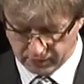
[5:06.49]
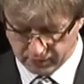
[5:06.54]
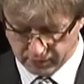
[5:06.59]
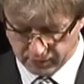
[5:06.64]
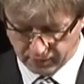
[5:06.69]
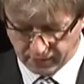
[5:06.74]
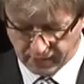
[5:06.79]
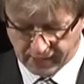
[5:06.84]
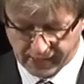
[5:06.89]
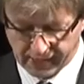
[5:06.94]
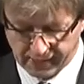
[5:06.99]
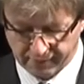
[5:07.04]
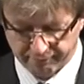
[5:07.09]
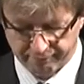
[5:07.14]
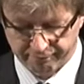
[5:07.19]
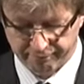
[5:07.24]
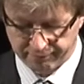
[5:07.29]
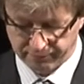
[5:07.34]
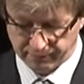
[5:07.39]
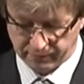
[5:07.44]
you know,
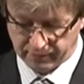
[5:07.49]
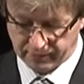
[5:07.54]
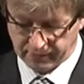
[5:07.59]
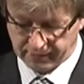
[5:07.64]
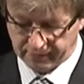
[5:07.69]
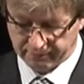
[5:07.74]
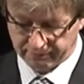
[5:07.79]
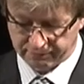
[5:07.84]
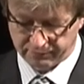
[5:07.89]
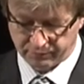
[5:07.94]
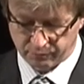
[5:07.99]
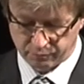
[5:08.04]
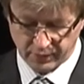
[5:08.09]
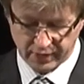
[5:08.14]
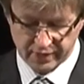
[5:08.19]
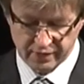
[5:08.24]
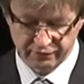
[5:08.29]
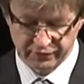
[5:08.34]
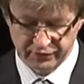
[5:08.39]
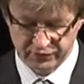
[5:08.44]
have, have
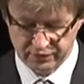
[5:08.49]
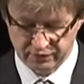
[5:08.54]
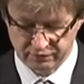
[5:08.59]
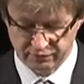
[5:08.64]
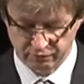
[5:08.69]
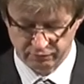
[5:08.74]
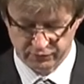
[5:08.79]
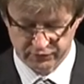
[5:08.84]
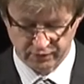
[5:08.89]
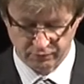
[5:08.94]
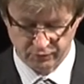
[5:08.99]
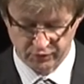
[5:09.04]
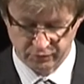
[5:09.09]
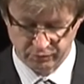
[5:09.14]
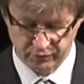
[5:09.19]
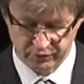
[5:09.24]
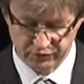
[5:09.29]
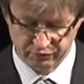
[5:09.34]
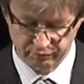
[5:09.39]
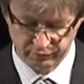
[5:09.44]
benefited from some of the
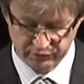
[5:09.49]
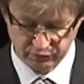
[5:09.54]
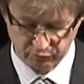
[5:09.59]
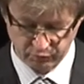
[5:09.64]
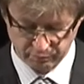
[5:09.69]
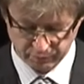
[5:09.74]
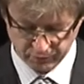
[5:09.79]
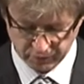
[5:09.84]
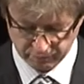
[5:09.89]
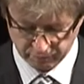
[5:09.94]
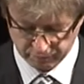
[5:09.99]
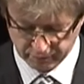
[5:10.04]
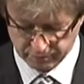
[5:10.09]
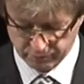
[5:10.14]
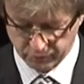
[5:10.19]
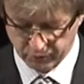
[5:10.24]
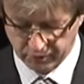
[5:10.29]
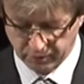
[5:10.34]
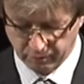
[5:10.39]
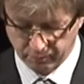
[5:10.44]
principles that we've put, been
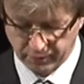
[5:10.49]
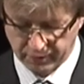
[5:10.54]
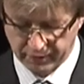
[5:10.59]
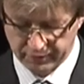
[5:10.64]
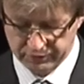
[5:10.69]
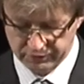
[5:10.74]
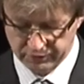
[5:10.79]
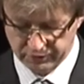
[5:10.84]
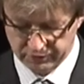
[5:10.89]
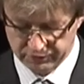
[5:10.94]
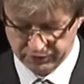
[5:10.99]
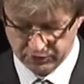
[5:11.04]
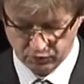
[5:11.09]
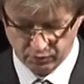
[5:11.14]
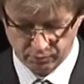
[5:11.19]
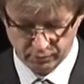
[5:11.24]
putting in place to this new